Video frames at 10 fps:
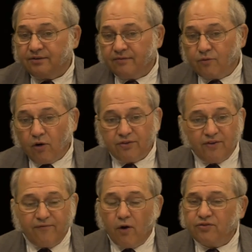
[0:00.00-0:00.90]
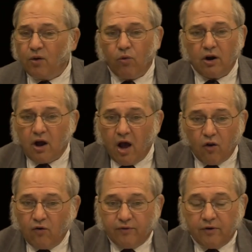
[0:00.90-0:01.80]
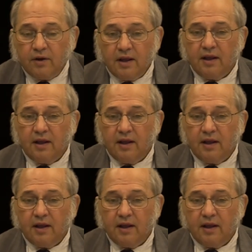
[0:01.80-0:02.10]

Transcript: and of course the folks that work all over